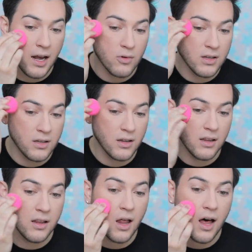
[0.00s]
And and I would
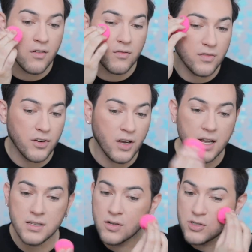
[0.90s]
love for you
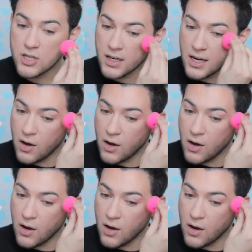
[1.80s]
guys to check it